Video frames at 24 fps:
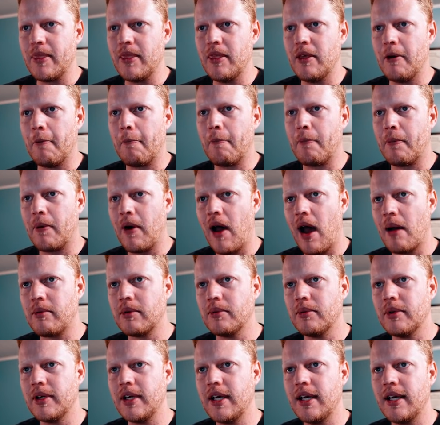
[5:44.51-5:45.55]
They'll
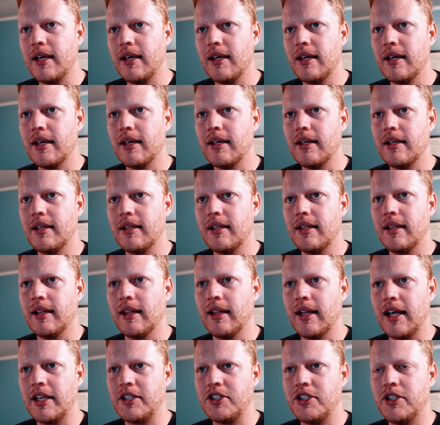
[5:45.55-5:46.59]
probably
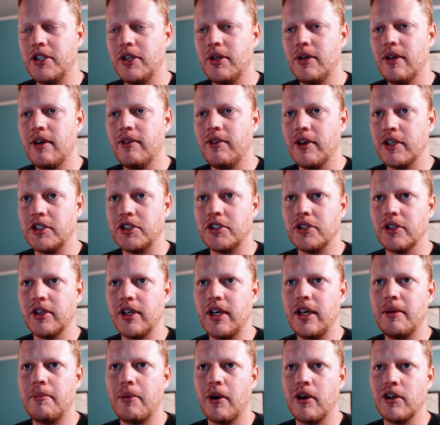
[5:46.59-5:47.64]
let you
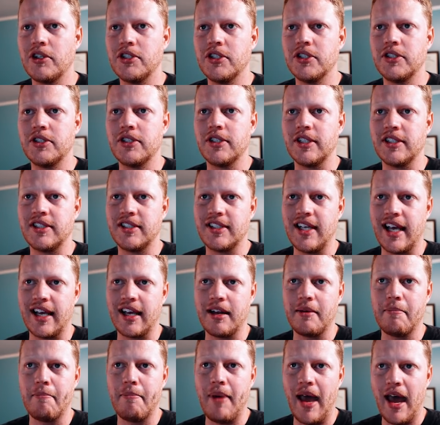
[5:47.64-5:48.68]
eventually purchase a
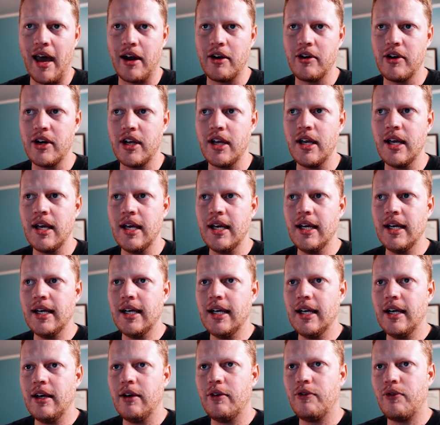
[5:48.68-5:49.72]
second battery
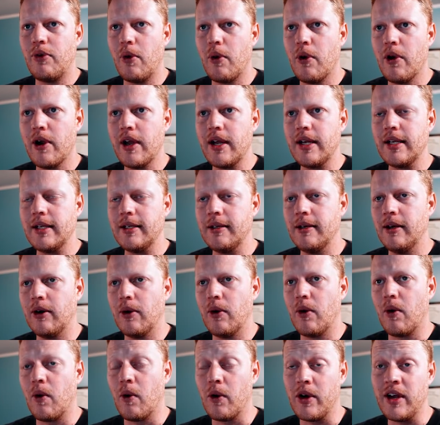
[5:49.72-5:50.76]
for it,
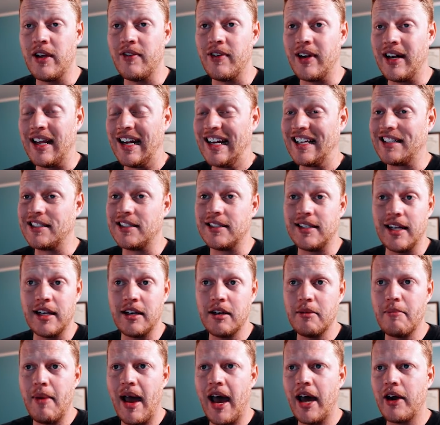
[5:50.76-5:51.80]
or even an
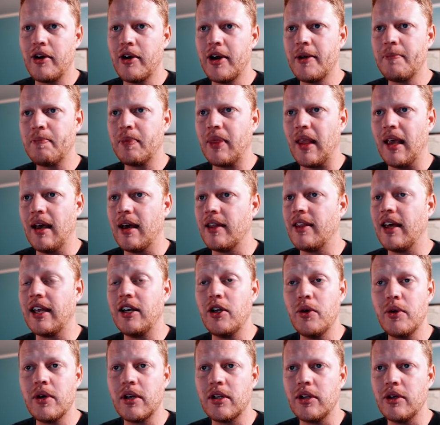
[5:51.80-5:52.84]
extended battery. They
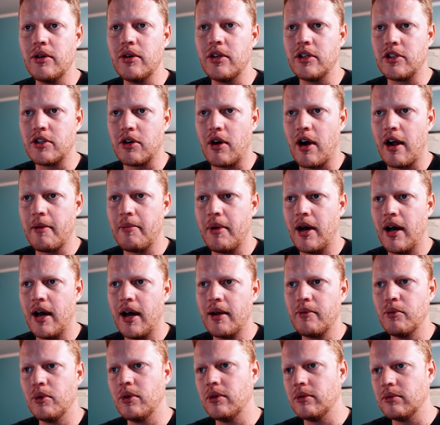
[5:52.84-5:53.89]
do include a
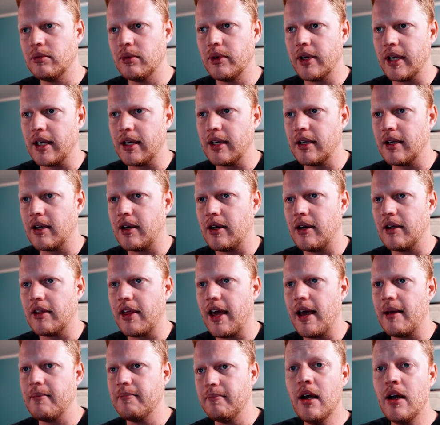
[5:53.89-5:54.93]
tripod. We'll get into all
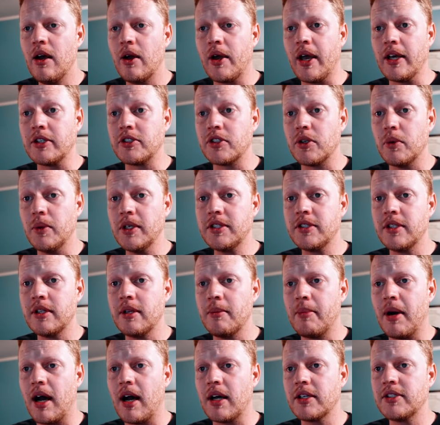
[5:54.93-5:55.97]
that. Okay, so what's in
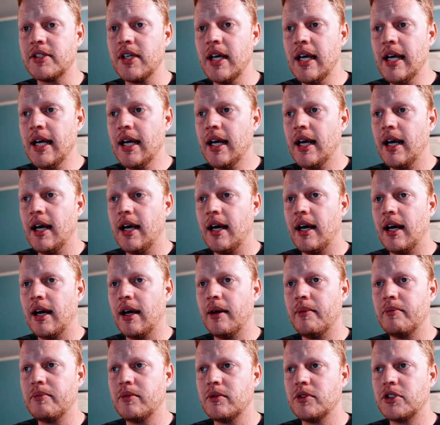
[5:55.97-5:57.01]
the box?
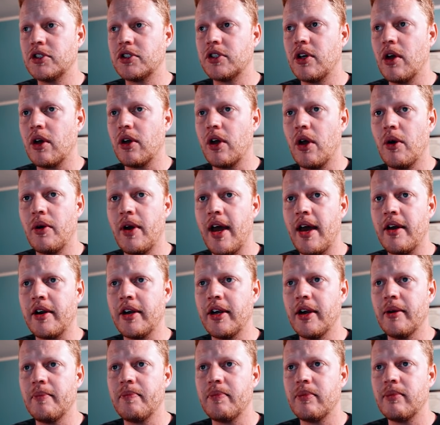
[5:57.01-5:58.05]
Just go down
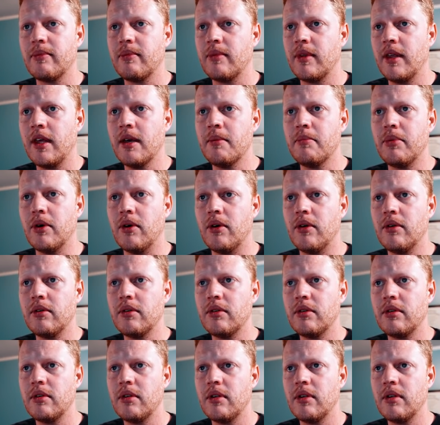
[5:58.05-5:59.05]
here. Gimbal,